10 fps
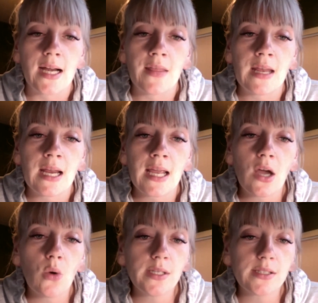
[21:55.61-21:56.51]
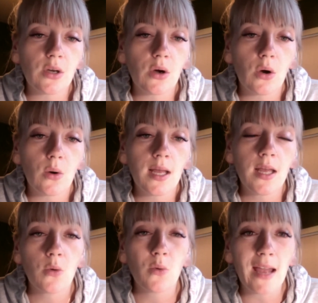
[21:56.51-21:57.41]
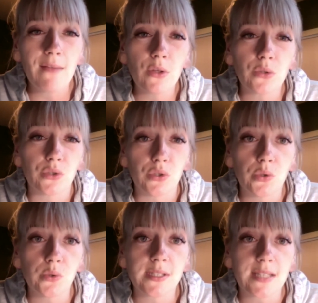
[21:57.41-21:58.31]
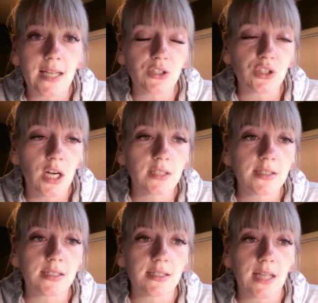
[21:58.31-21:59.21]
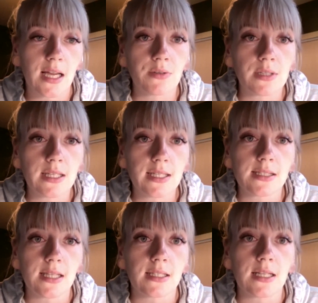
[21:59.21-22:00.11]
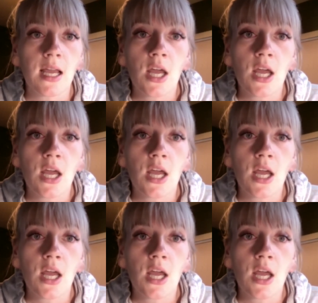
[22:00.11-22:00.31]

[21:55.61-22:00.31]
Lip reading: And then I always go, we have those new size charts that Zaya released that